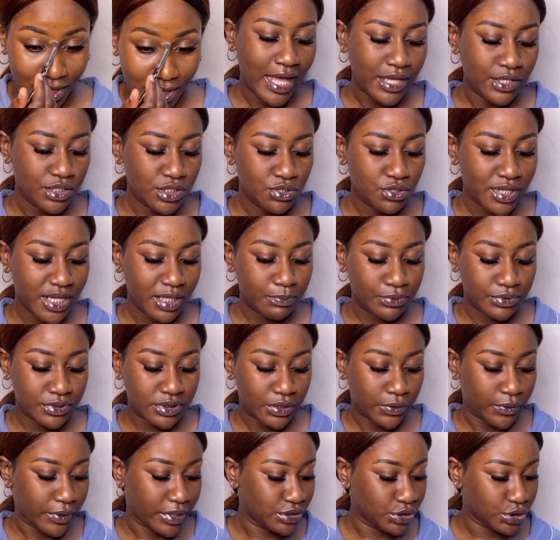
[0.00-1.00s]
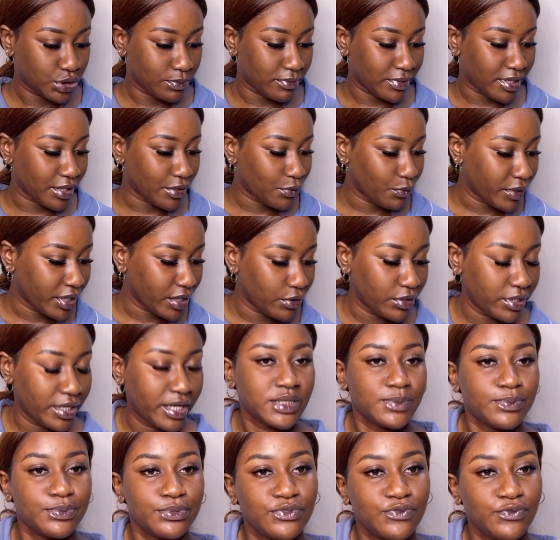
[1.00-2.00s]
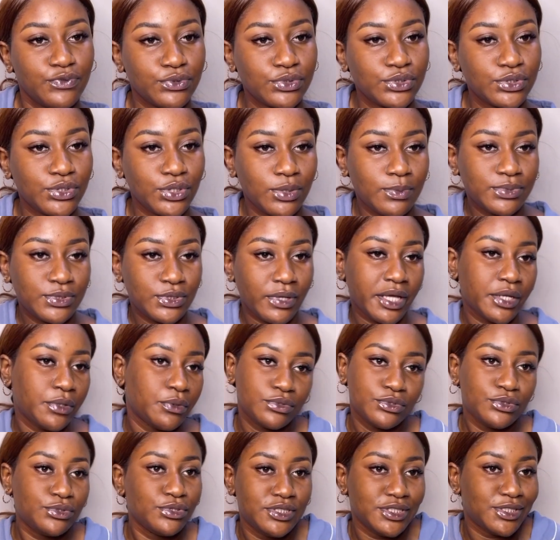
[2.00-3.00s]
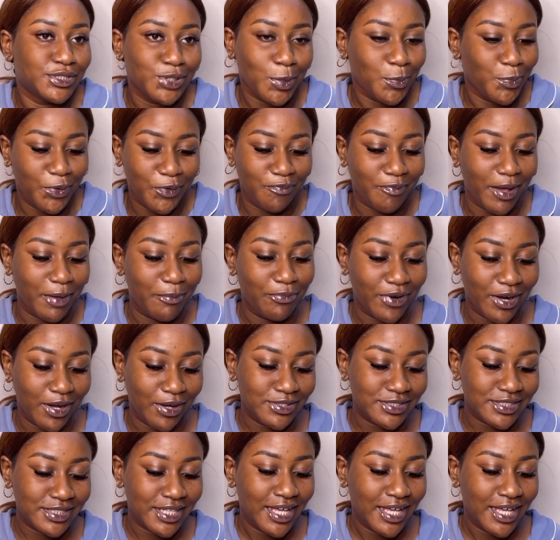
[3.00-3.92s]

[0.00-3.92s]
I usually don't like putting question mark where God has put full stop, so I don't do the top of my brows.